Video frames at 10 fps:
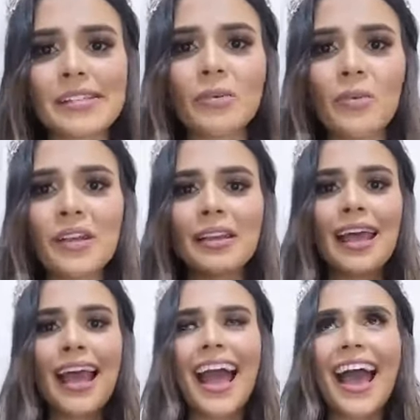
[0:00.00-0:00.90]
And when
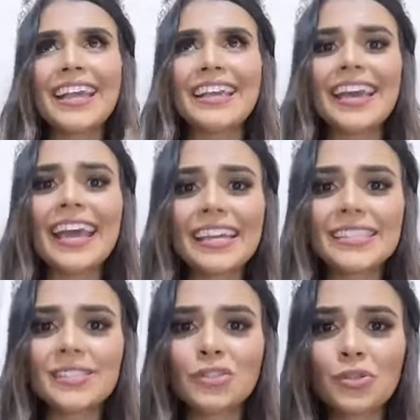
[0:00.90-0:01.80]
I
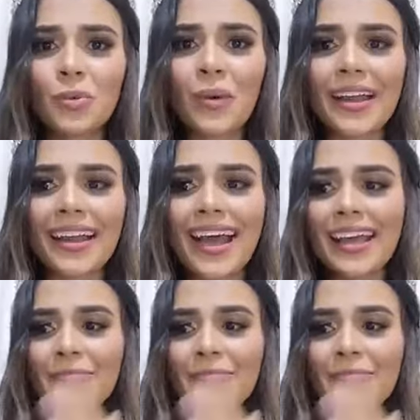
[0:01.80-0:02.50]
can't do what I